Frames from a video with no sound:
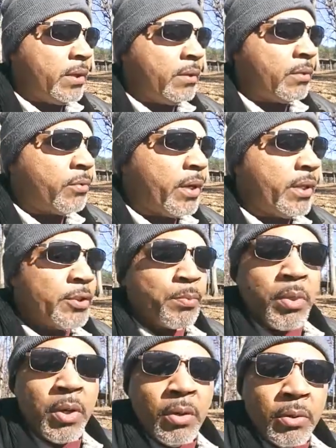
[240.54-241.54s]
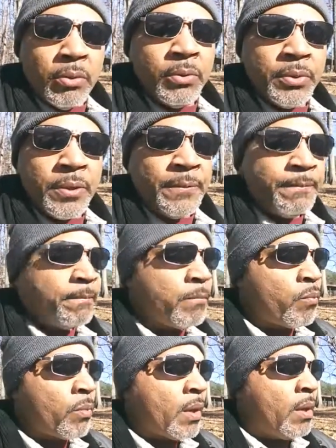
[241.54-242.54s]
in the greatest prose,
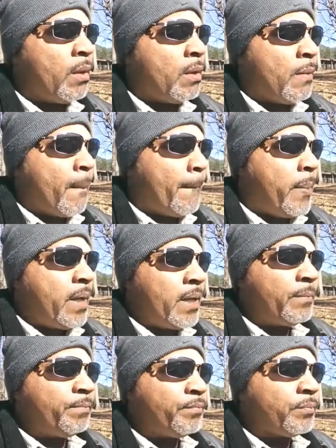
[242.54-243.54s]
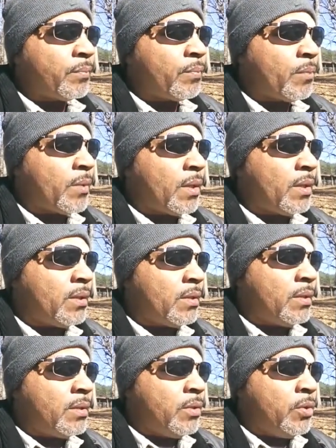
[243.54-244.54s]
but
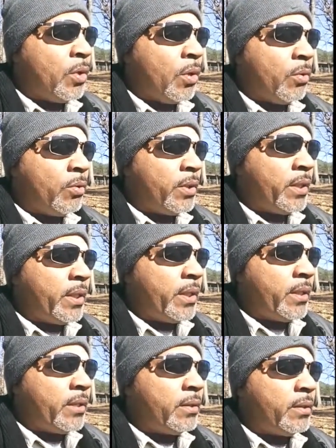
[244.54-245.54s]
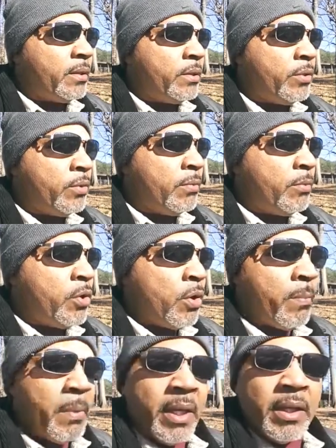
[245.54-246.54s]
you know,
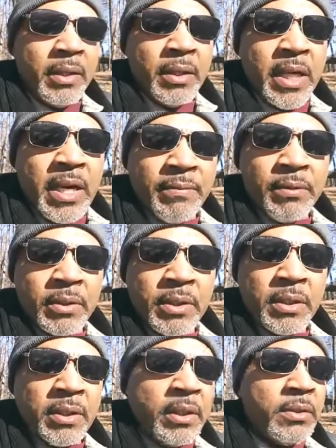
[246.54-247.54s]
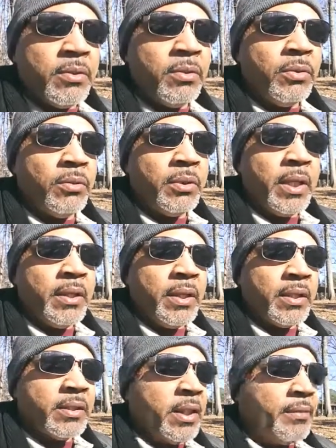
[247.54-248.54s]
you're making an effort to get to that
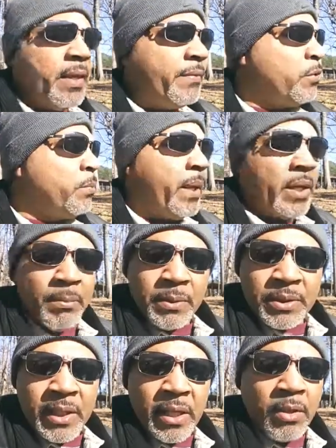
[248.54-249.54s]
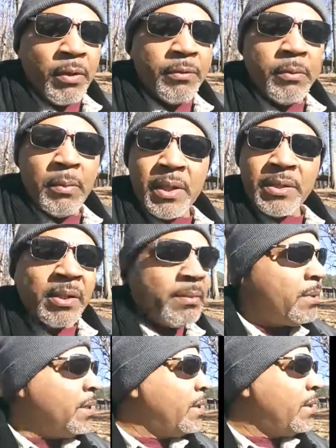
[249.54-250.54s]
next level. If you make a mistake or if you mess
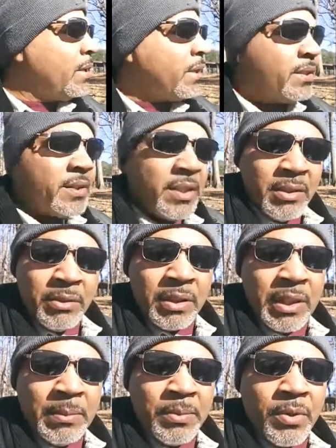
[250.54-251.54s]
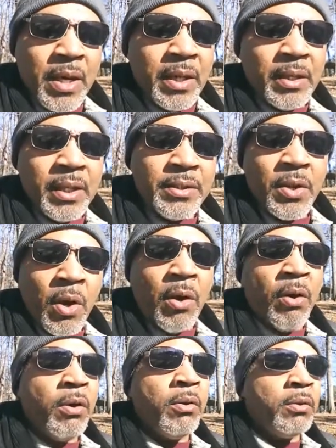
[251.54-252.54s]
up, continue to keep trying. That's
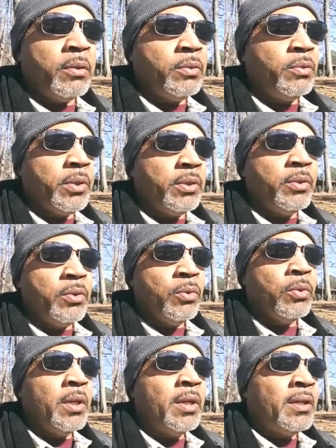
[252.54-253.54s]
all you can do.